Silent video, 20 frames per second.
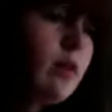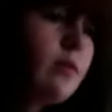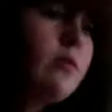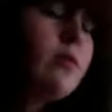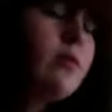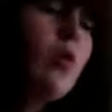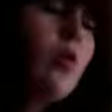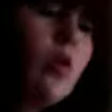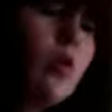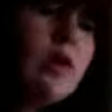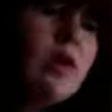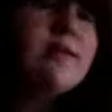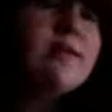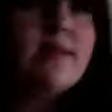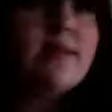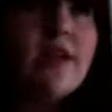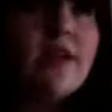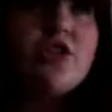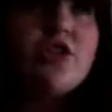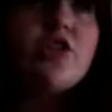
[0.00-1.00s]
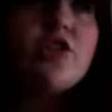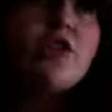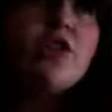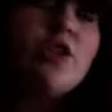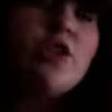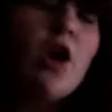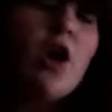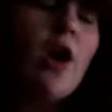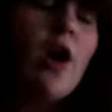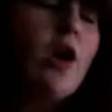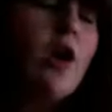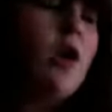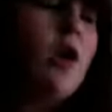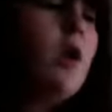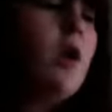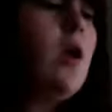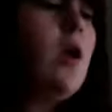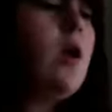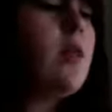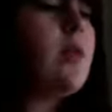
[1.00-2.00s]
chorus, lunch, and guitar.
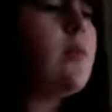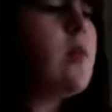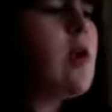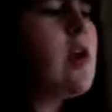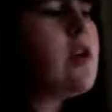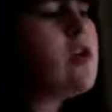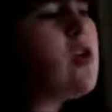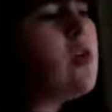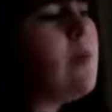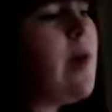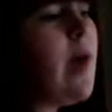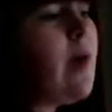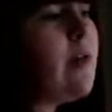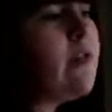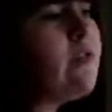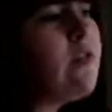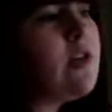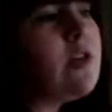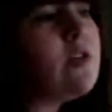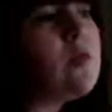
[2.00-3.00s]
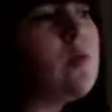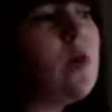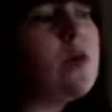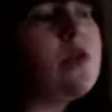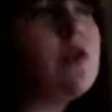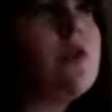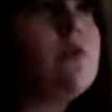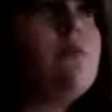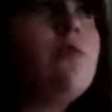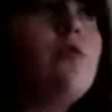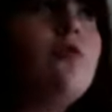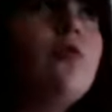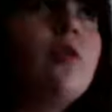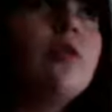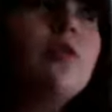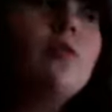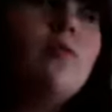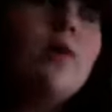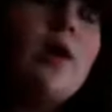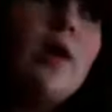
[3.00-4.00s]
Then we had to go back, finish watching the movie,
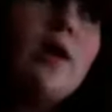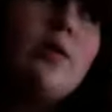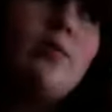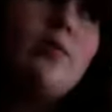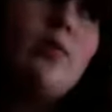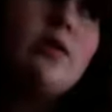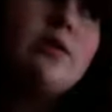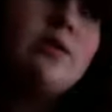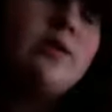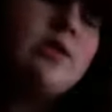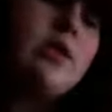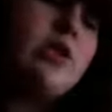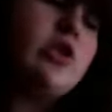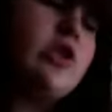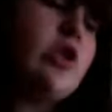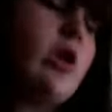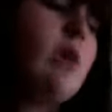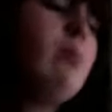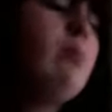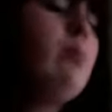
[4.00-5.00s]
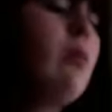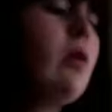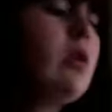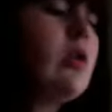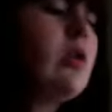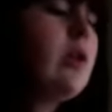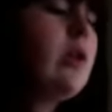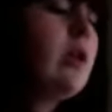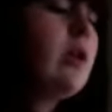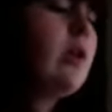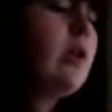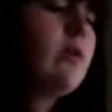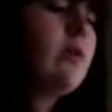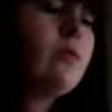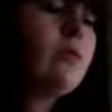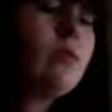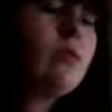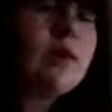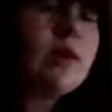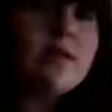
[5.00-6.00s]
and then we had a presentation on bullying
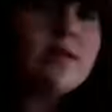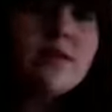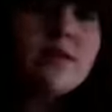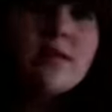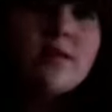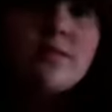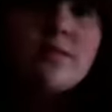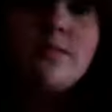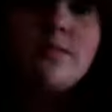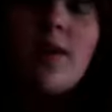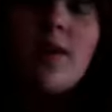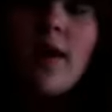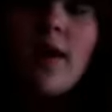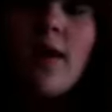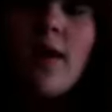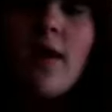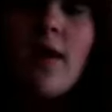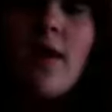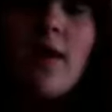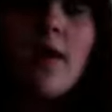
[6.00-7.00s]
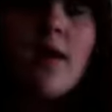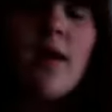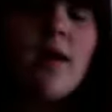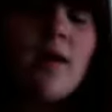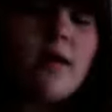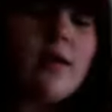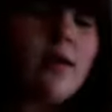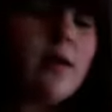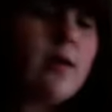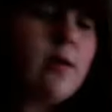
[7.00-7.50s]
and racism, and